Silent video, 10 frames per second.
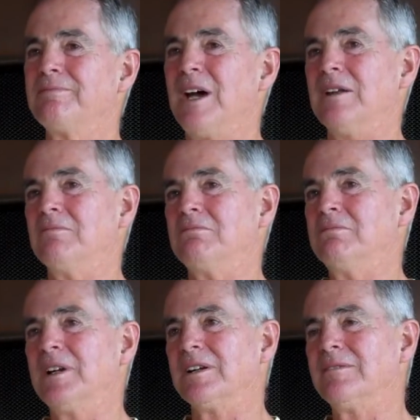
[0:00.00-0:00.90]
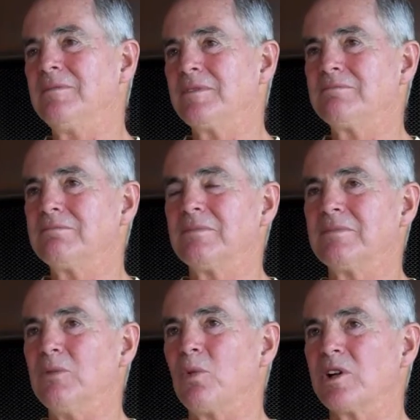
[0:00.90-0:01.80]
But, you know,
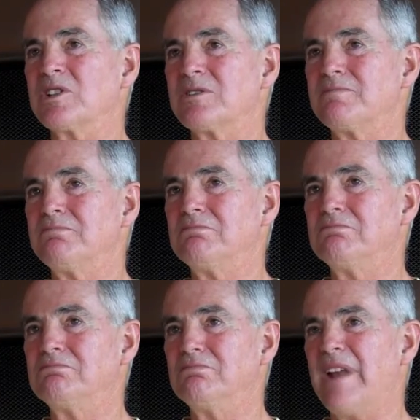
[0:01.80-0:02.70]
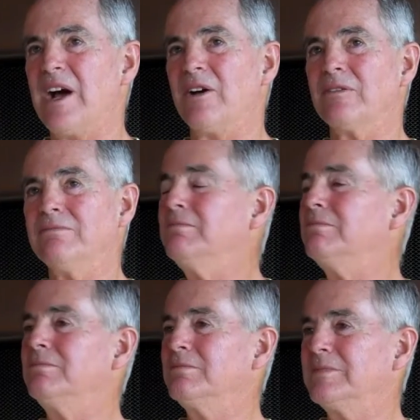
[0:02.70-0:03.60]
it works now,
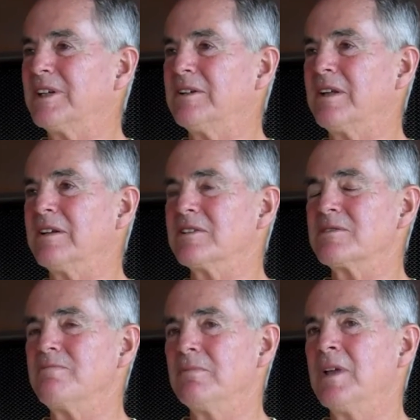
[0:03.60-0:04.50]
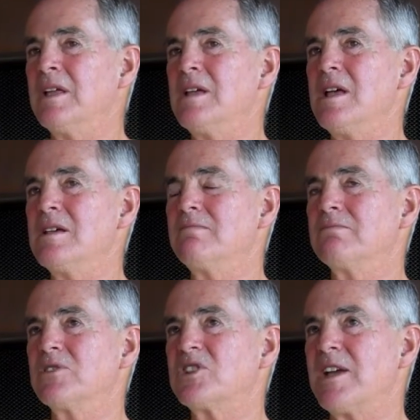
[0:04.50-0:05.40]
and it's
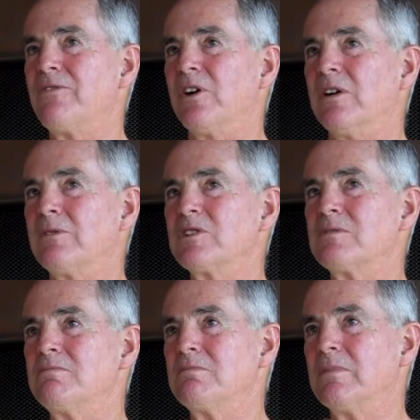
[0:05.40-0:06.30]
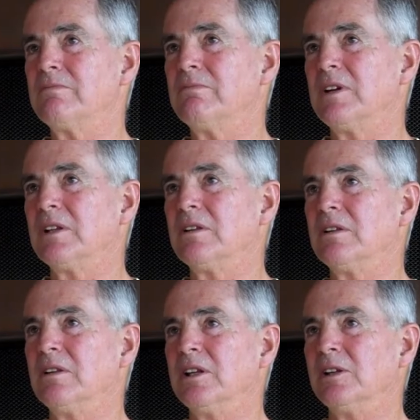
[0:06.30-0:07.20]
safer. It was a
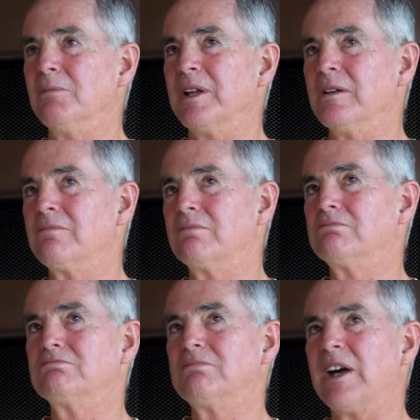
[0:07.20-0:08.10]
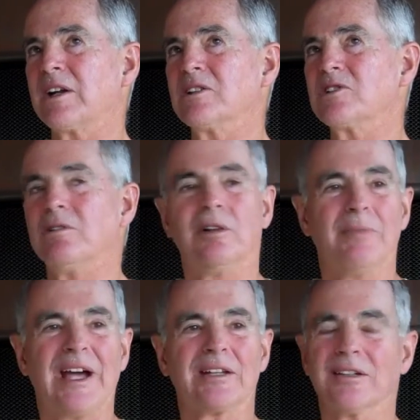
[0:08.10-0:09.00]
little bit out of control
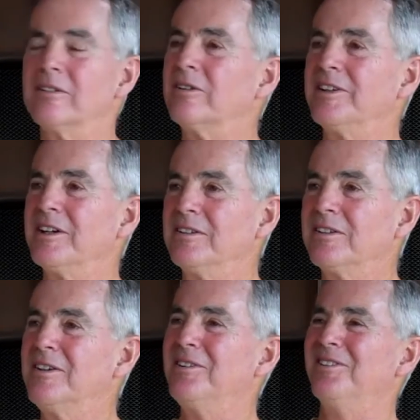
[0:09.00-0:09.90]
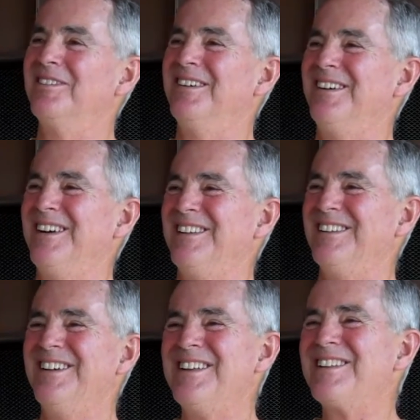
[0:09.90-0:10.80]
back in the good old days.
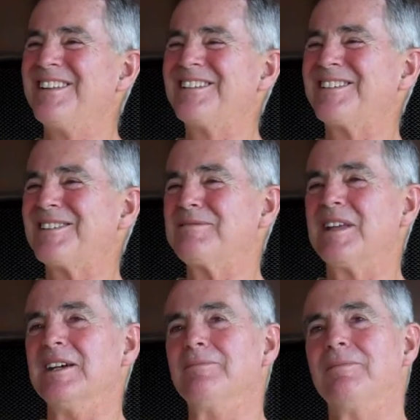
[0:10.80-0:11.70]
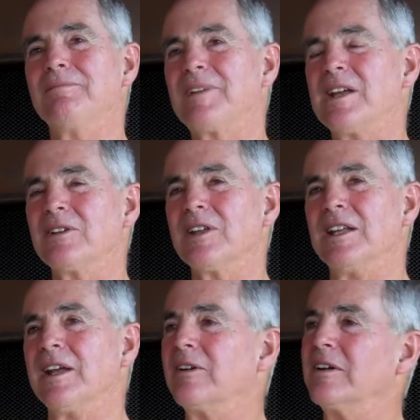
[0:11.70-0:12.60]
That's, can't do
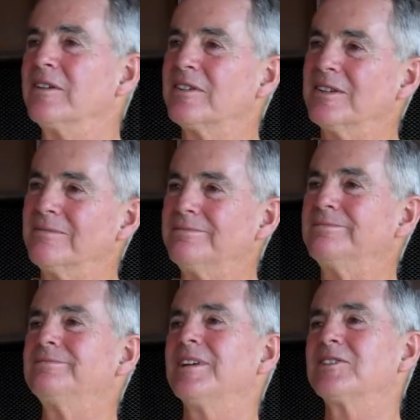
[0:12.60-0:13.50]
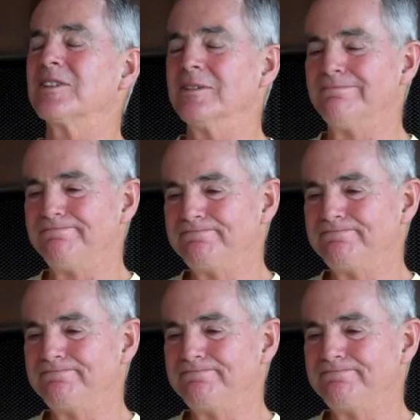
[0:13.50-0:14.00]
that nowadays, so that's good.